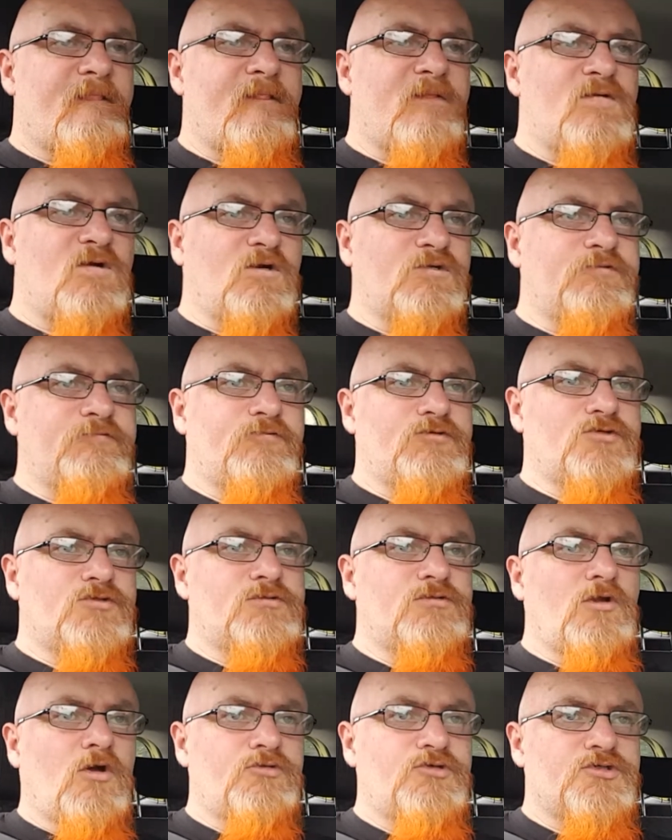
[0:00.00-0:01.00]
Because we've just
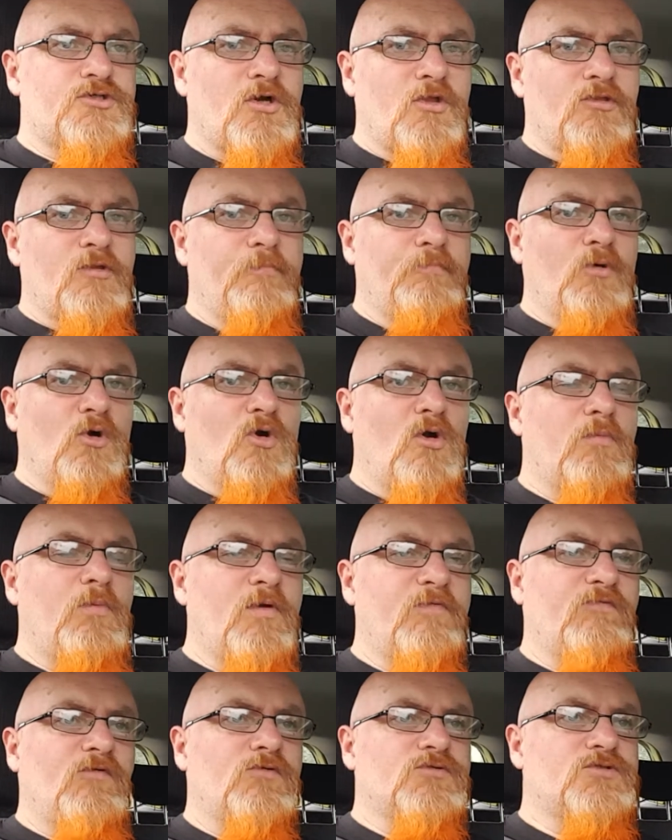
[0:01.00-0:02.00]
not just got the book, but
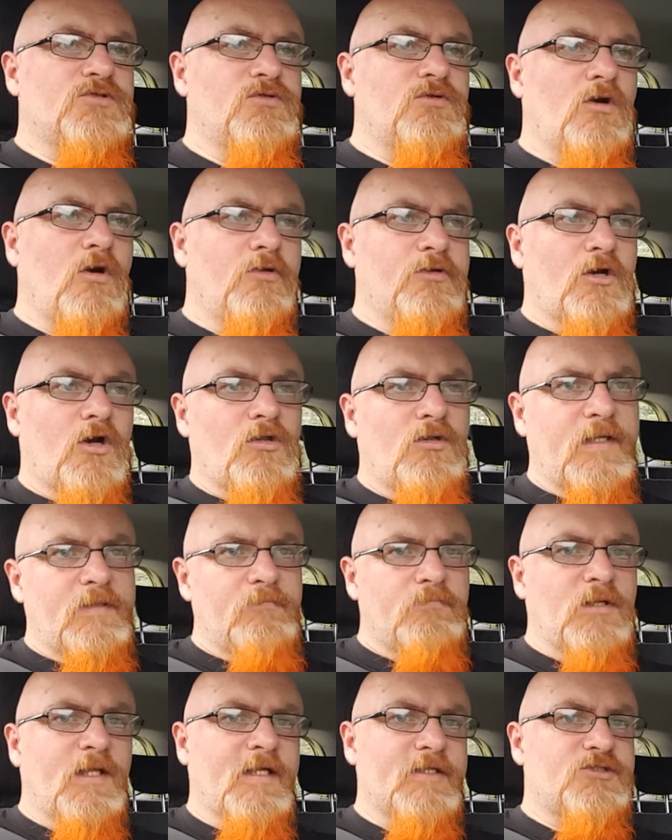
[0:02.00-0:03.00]
we've also got an
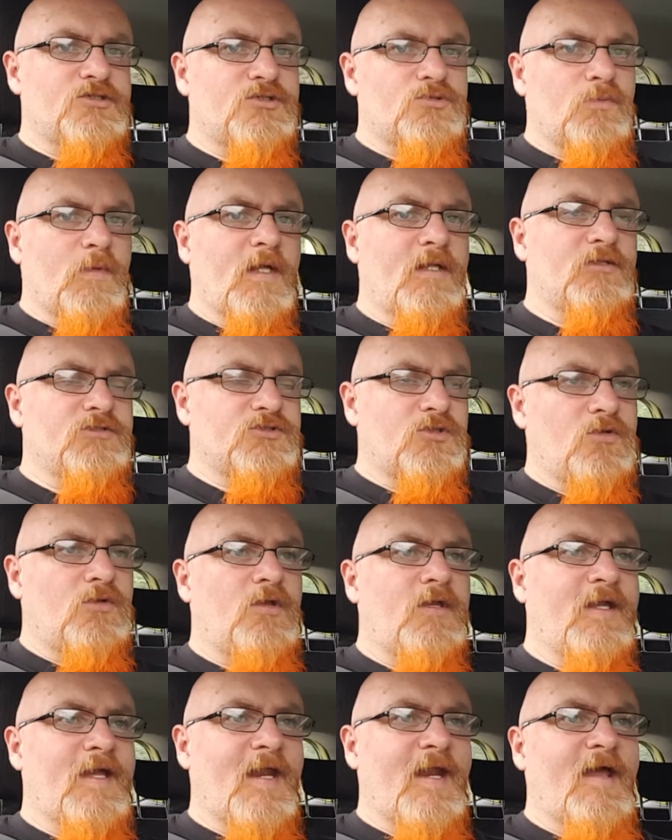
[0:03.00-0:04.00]
all-in pledge as well, so you
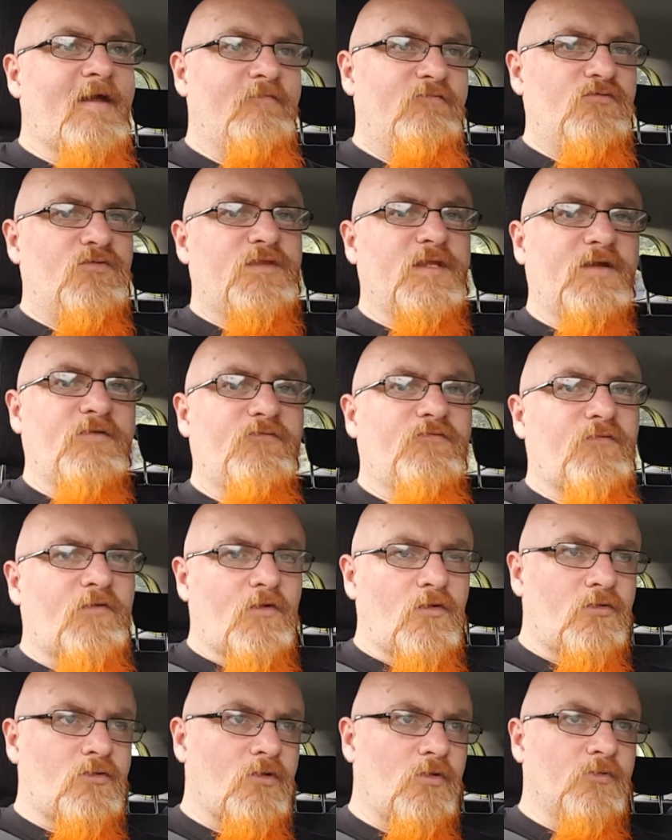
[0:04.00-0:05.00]
can get everything
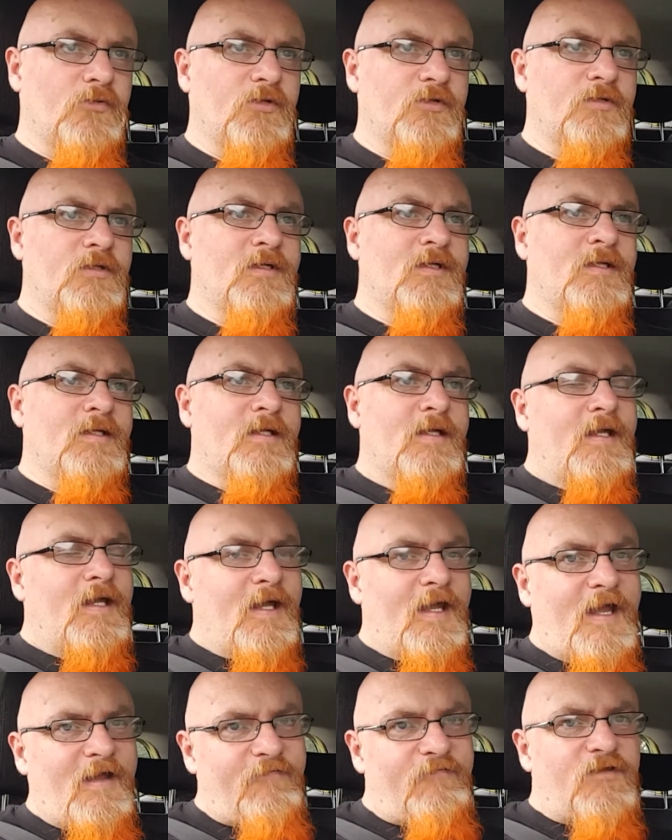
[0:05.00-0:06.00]
for Conan
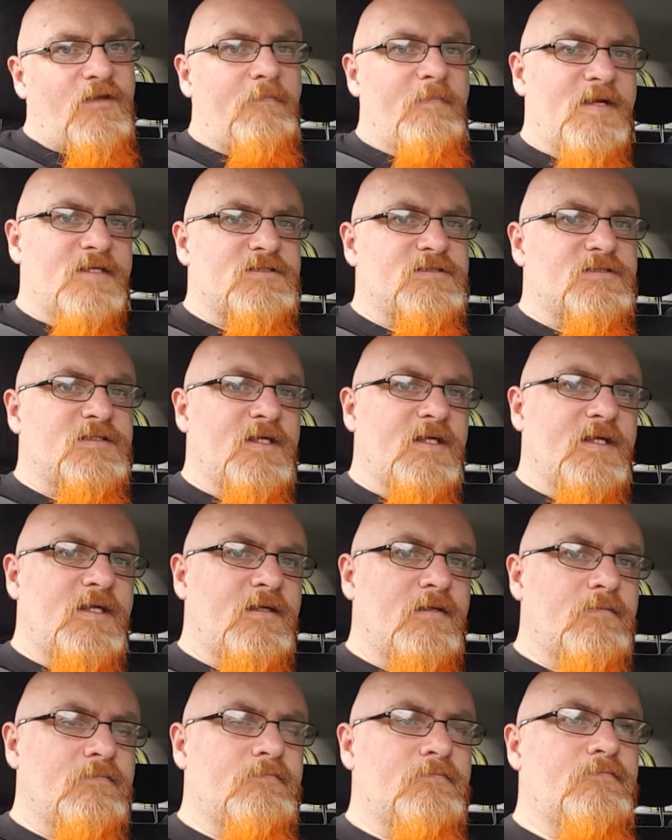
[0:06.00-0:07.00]
if you missed the
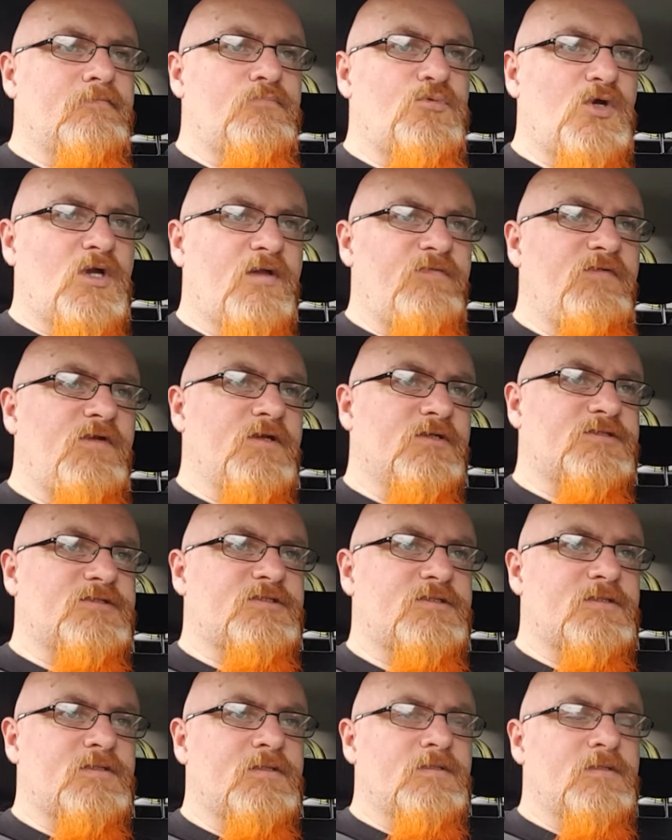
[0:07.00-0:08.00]

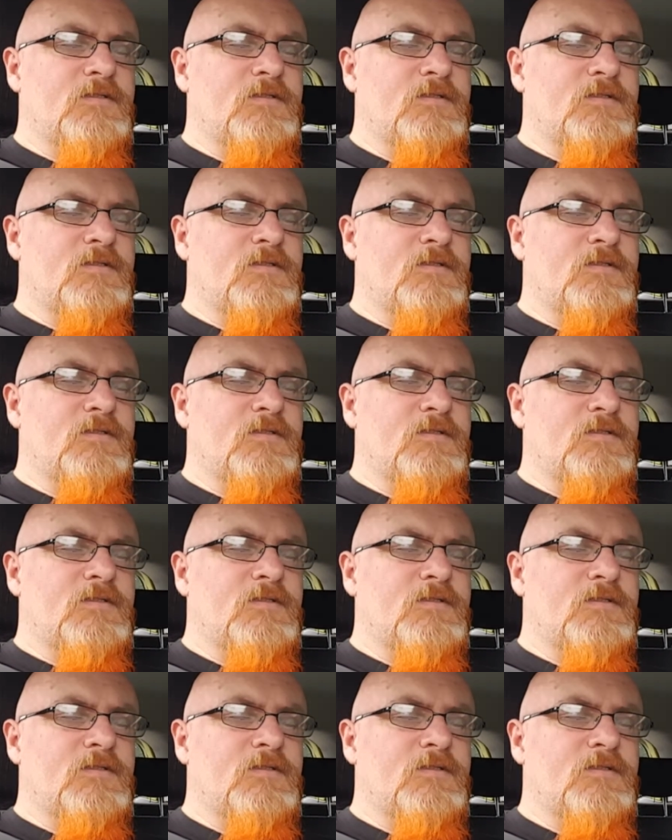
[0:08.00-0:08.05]
previous